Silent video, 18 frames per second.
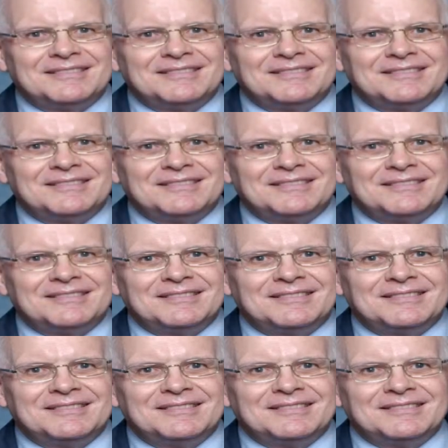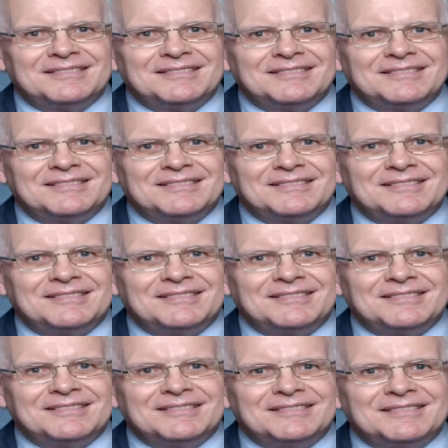I understand that. Well, you've got a
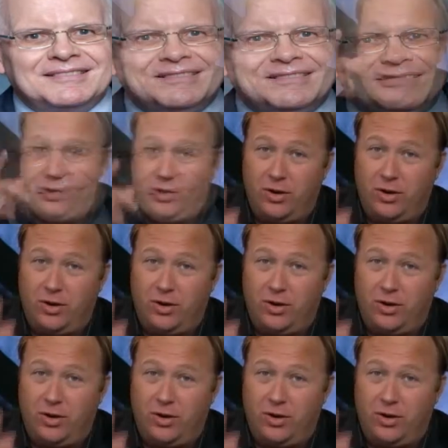lot of courage.